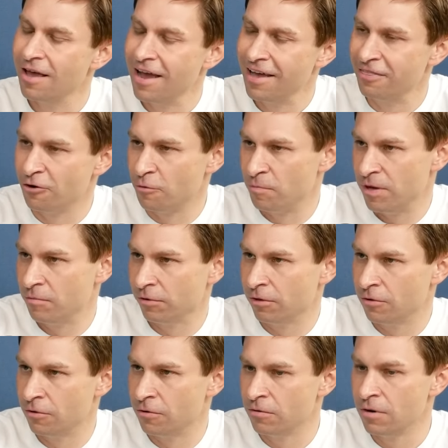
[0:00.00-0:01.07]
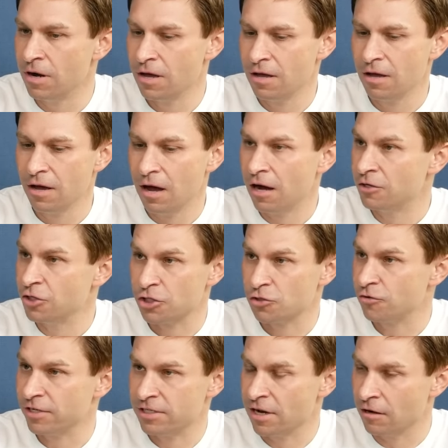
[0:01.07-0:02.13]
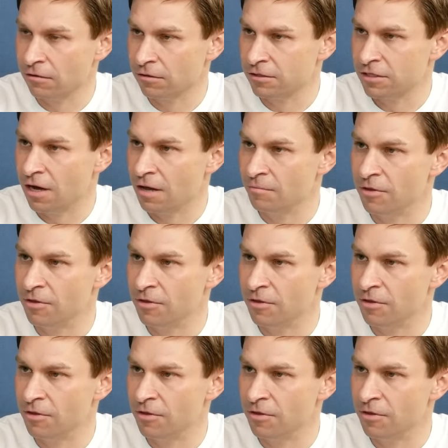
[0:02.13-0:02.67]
and there are people who are just stressed out all the time.